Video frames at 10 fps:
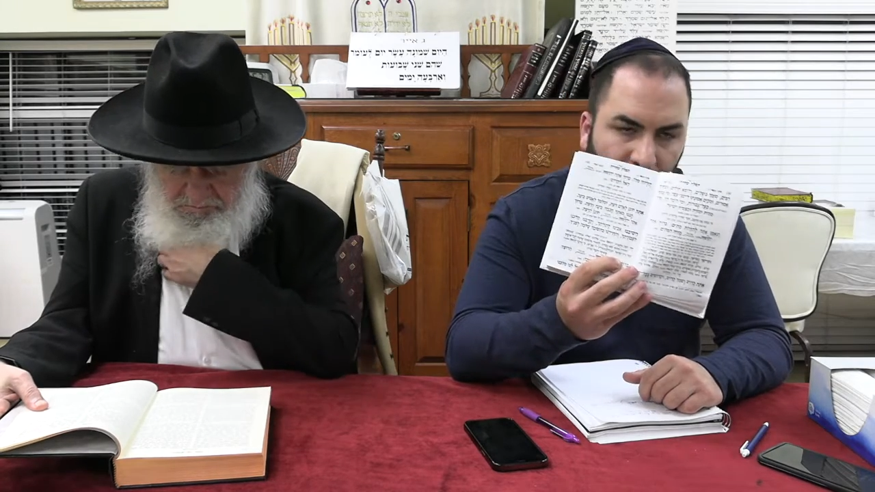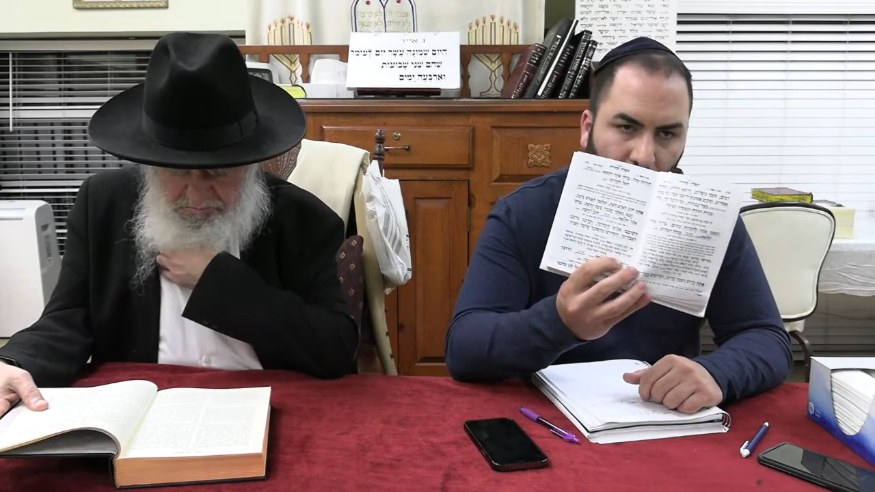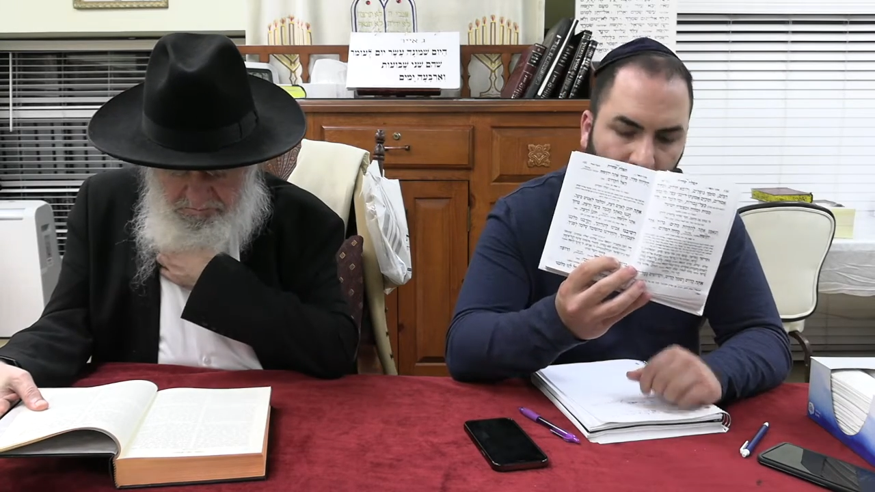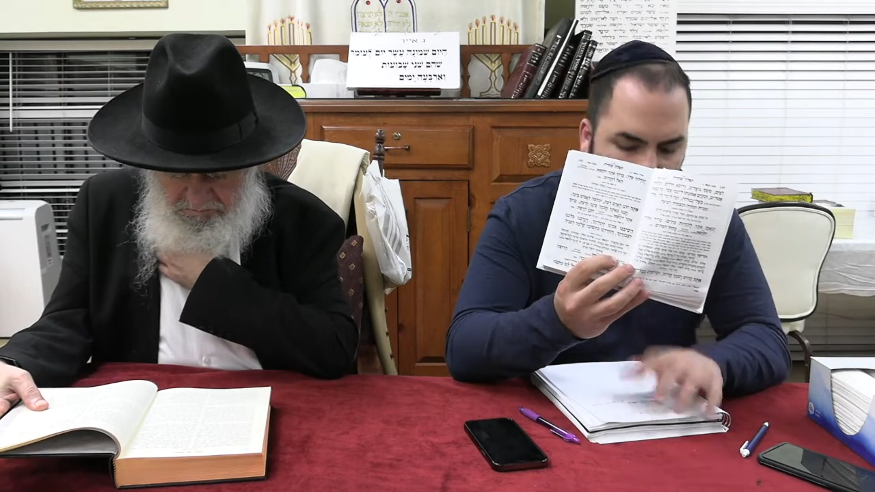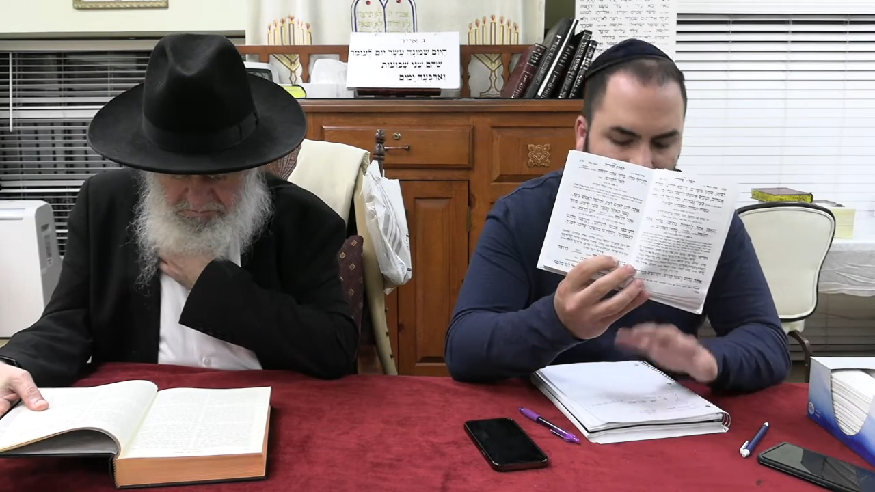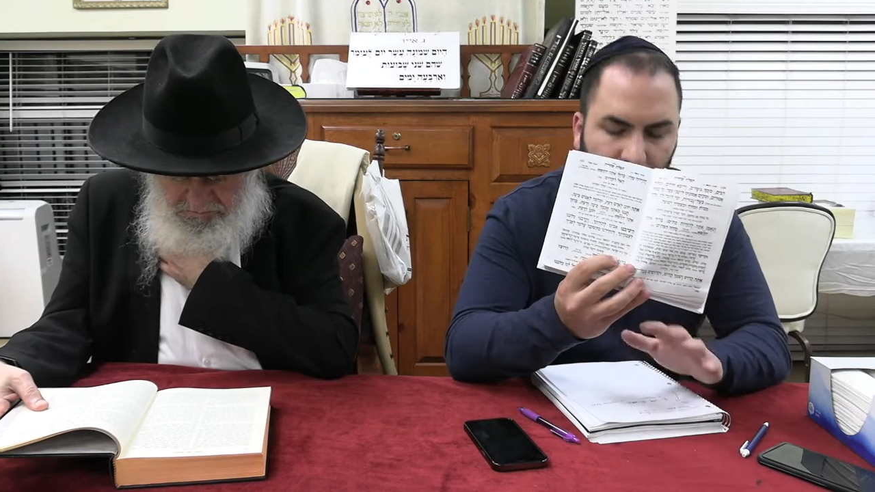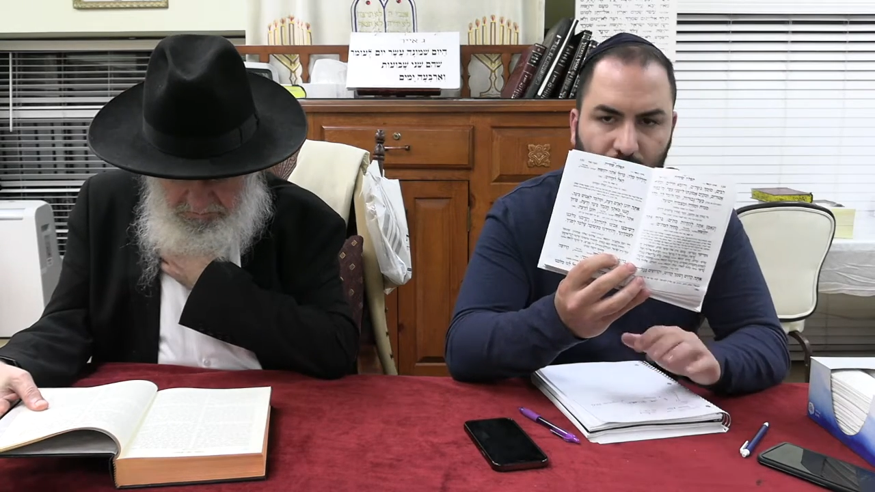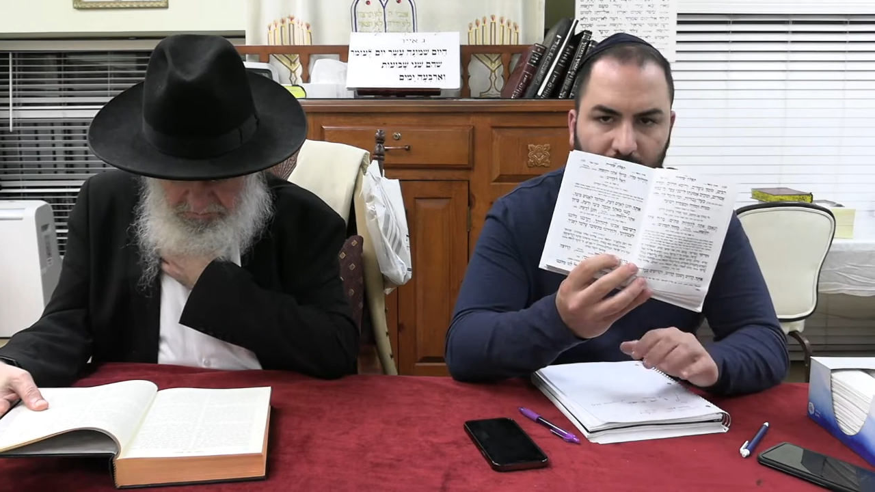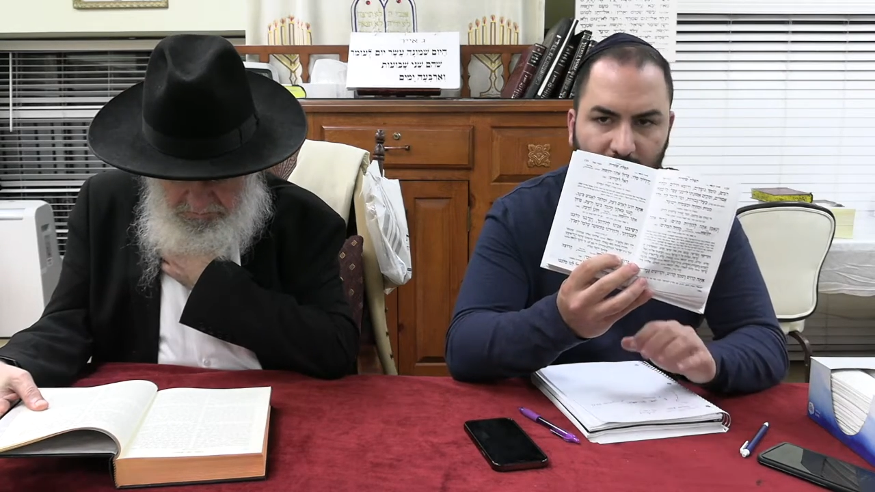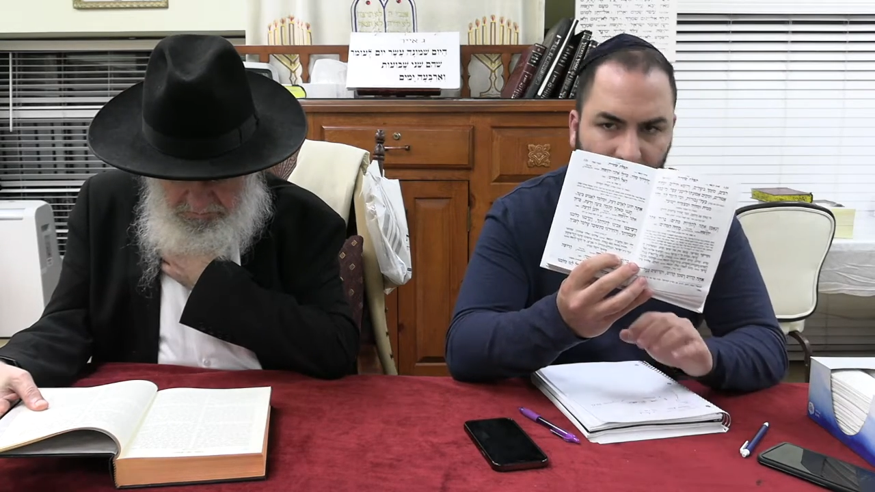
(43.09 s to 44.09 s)
for back to
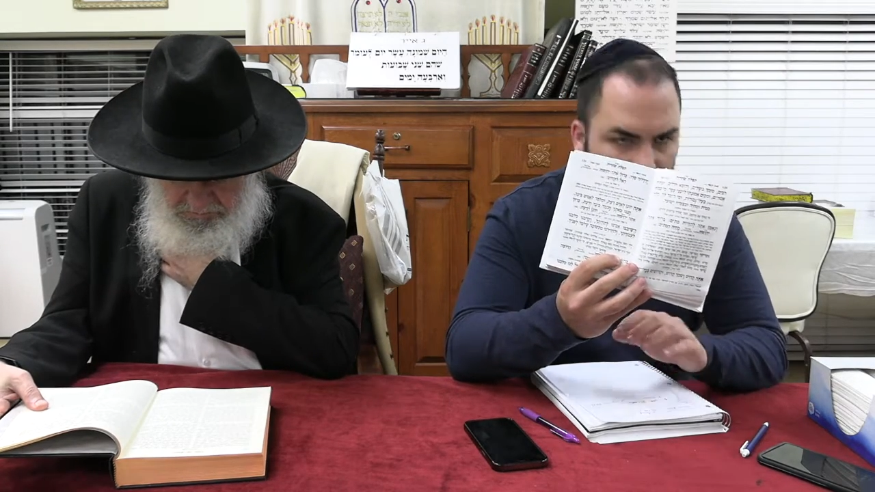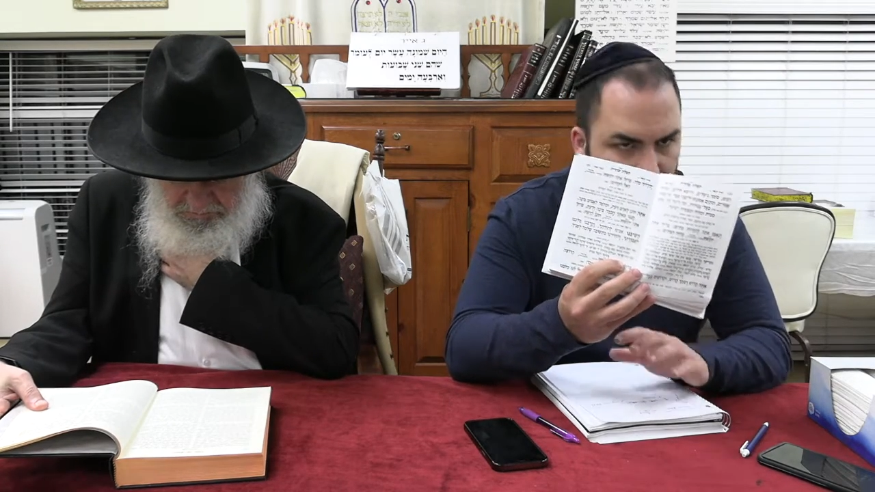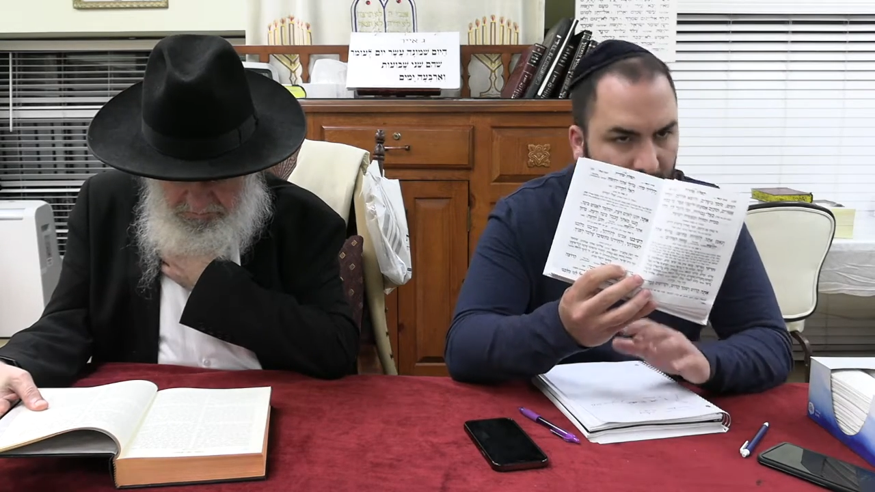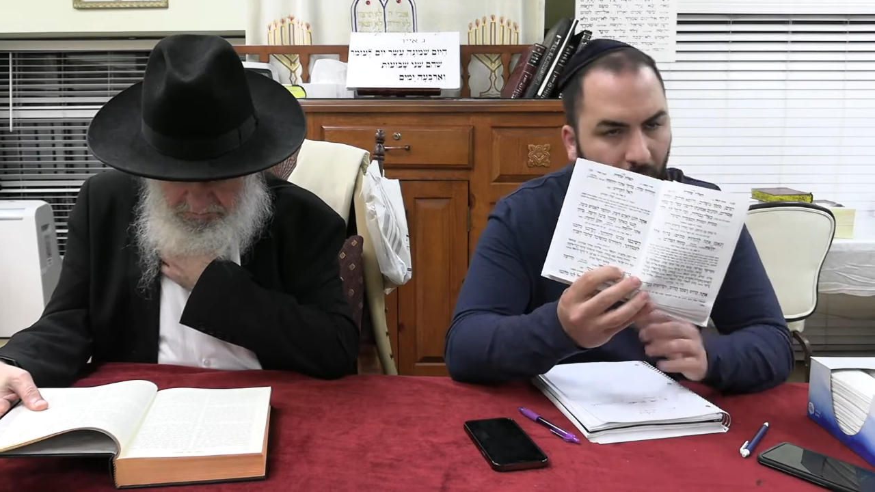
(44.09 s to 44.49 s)
Judaism and to bring them